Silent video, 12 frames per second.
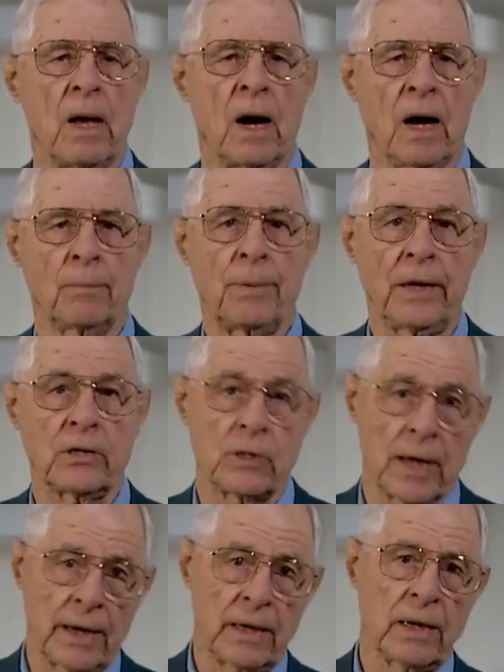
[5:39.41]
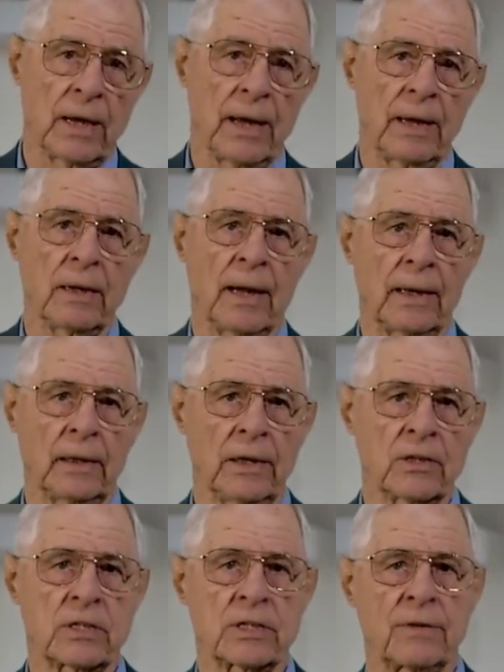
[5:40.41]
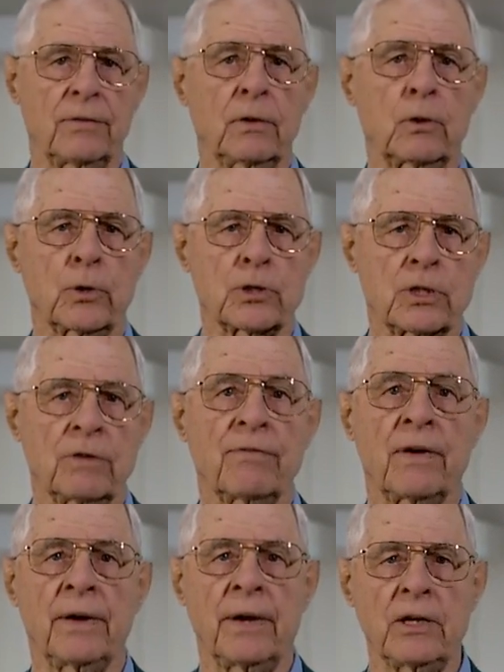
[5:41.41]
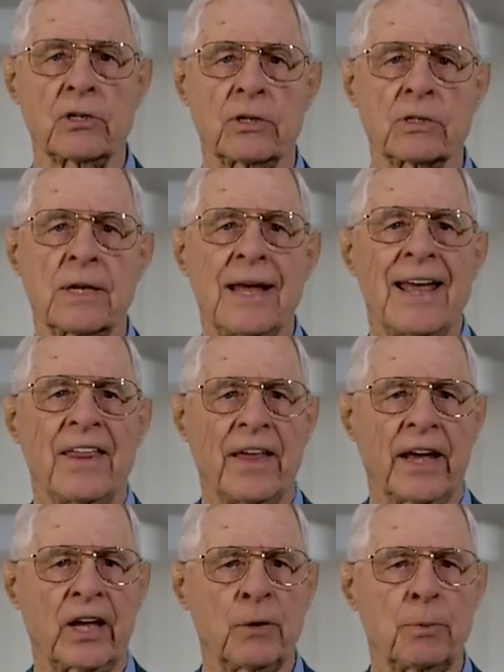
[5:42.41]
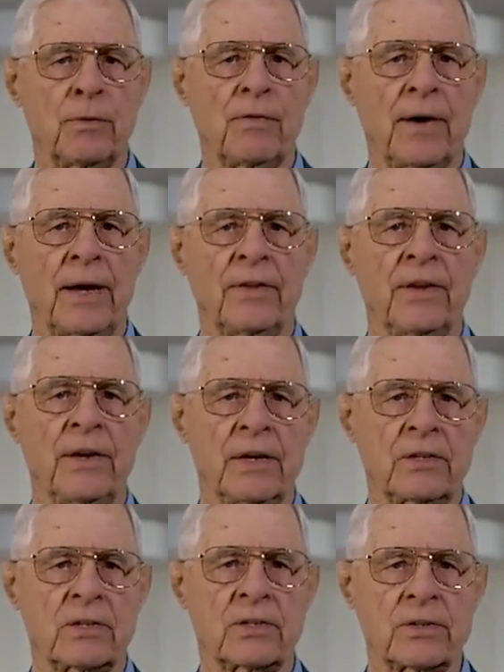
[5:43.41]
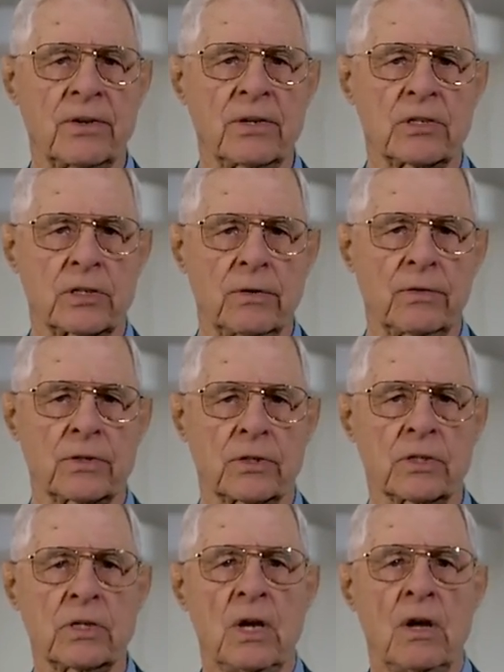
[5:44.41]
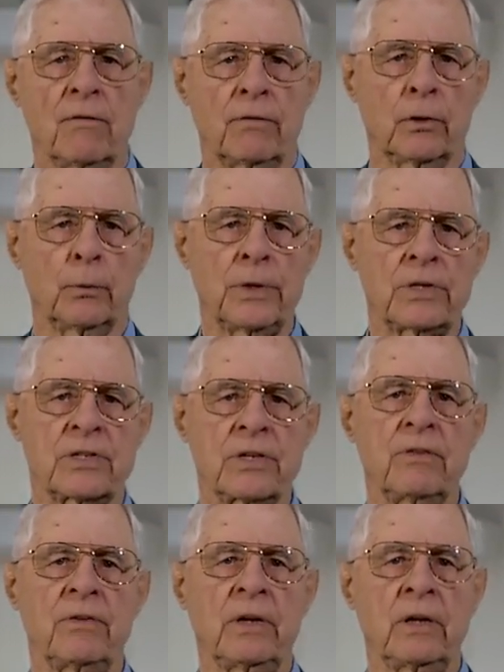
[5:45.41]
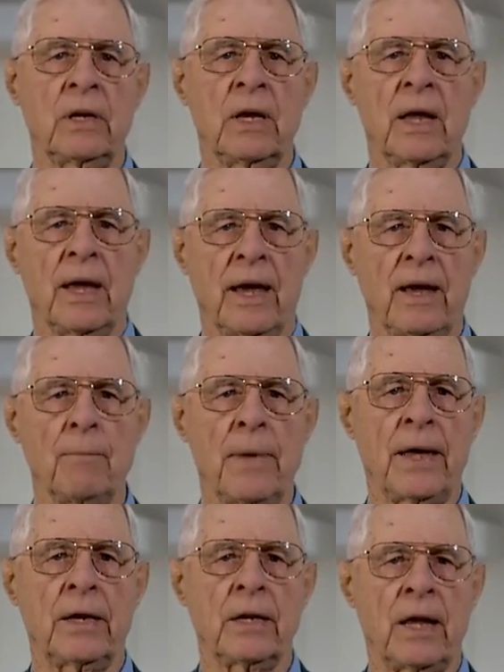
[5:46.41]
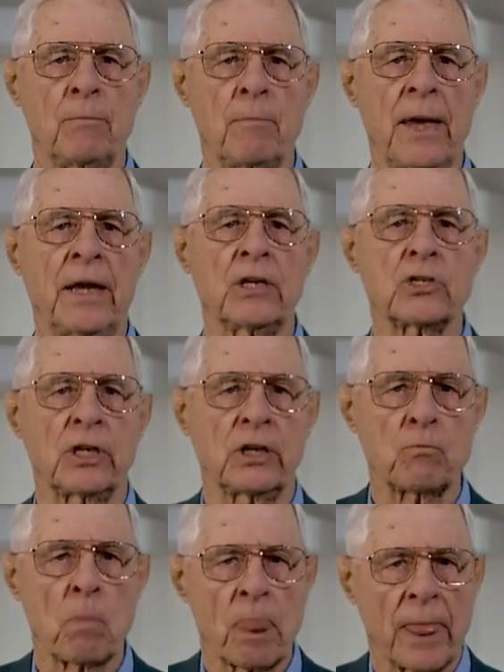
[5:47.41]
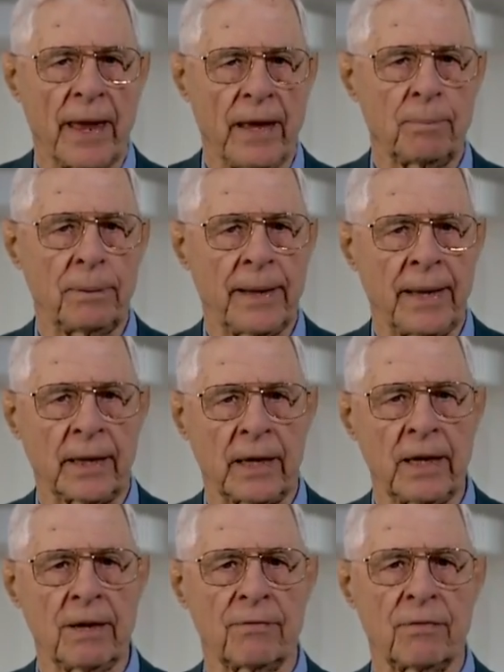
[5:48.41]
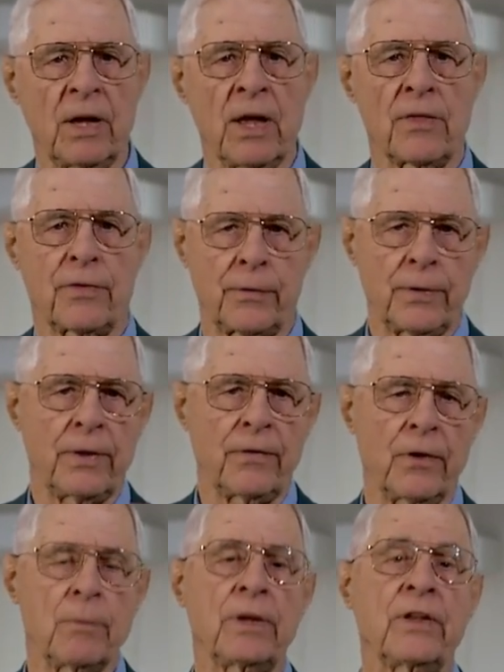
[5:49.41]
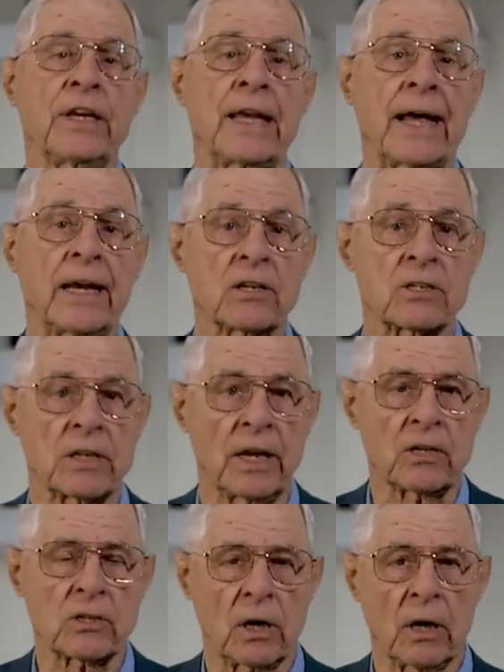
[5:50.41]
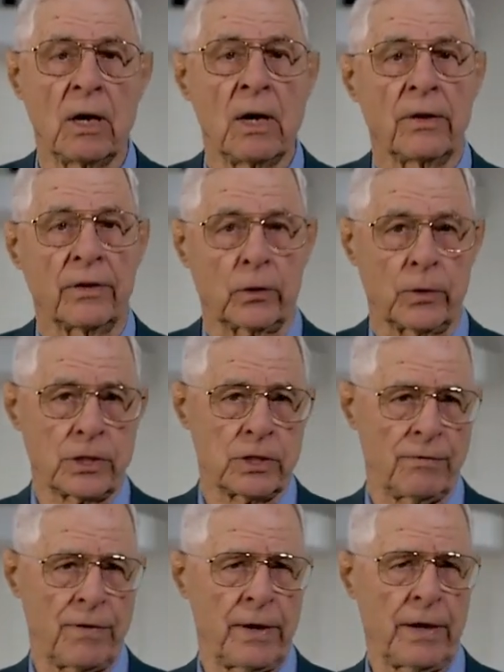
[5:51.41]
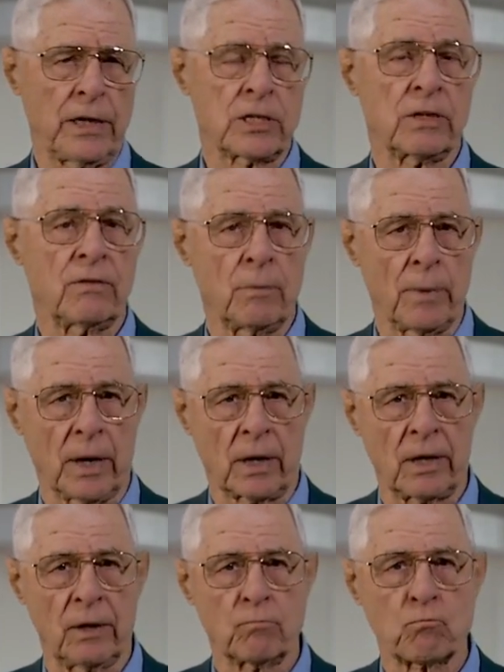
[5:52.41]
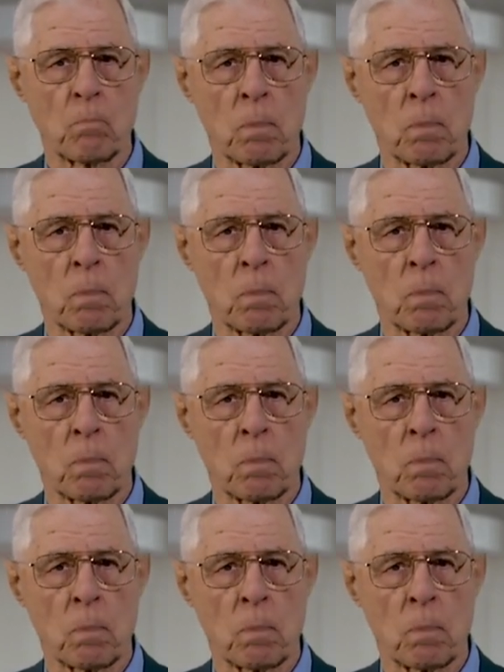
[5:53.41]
On page 99, I list several Christian foundations that can provide the necessary services for receiving and managing a planned gift. 3 of them in the United States are the Christian Foundation of America,